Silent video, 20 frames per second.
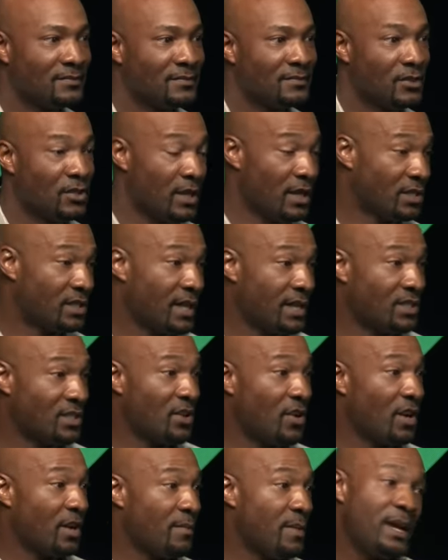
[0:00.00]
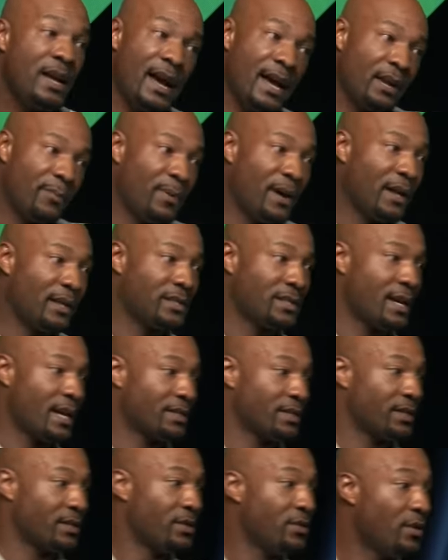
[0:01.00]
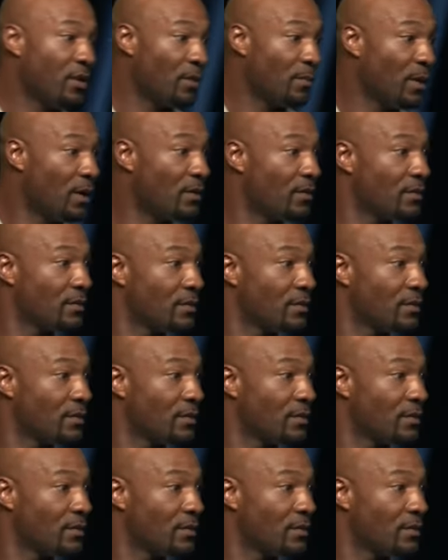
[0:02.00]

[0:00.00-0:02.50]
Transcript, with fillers: You ain't say sorry to me. I ain't apologizing to you no more.